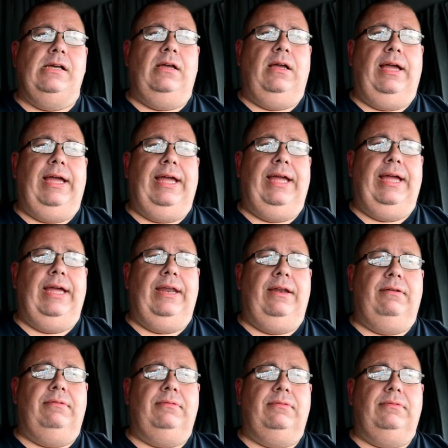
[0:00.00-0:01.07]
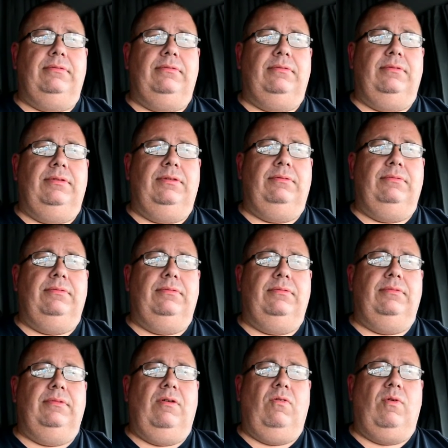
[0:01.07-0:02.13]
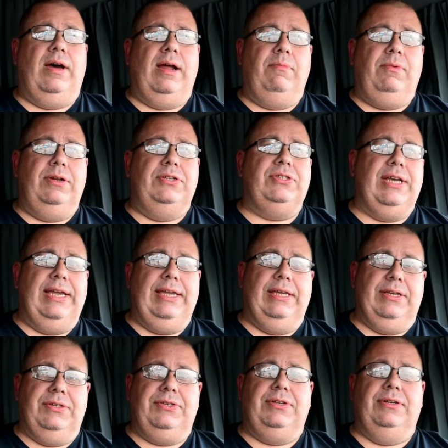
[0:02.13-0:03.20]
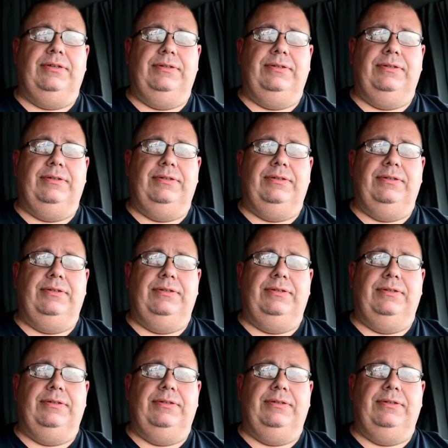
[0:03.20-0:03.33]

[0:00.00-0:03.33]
And what I want to say is,